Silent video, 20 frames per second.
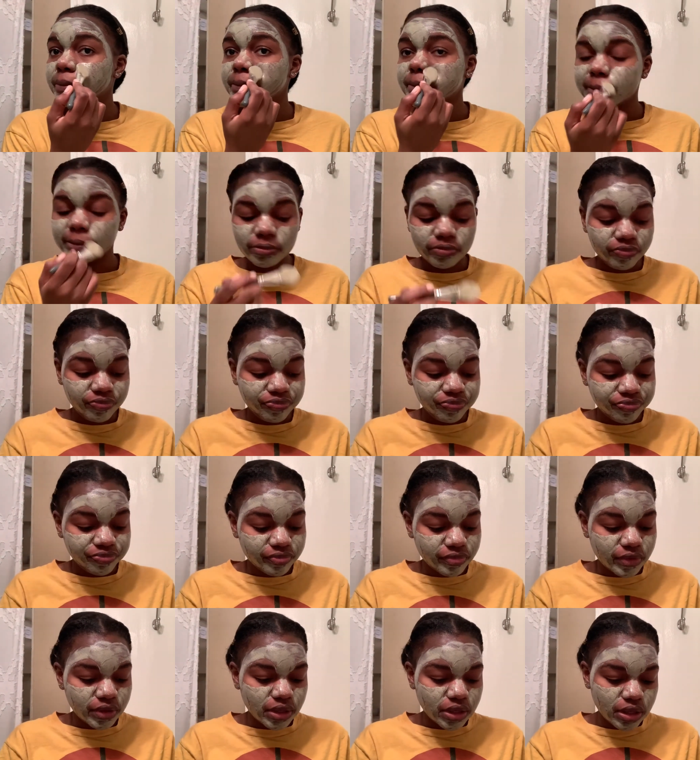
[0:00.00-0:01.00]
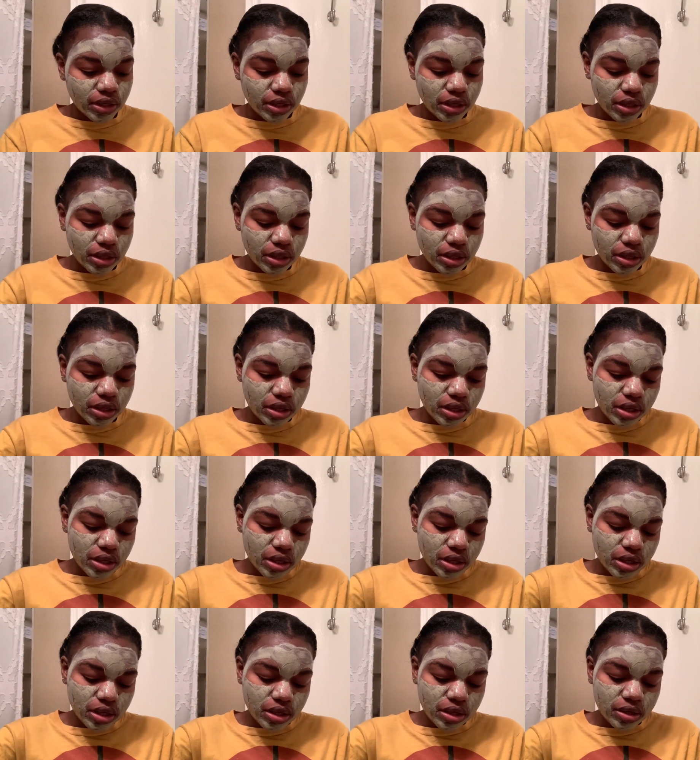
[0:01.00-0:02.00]

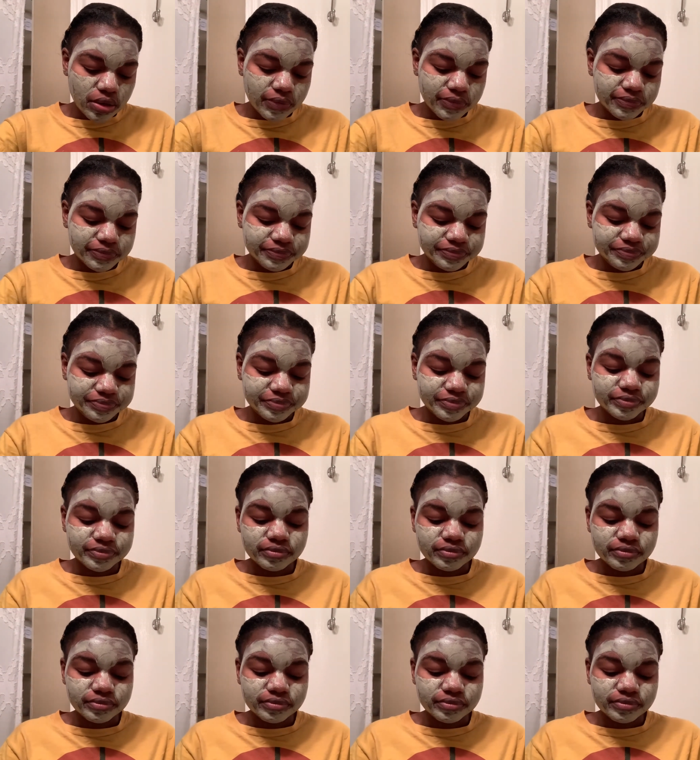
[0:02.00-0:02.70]
Nobody speaks.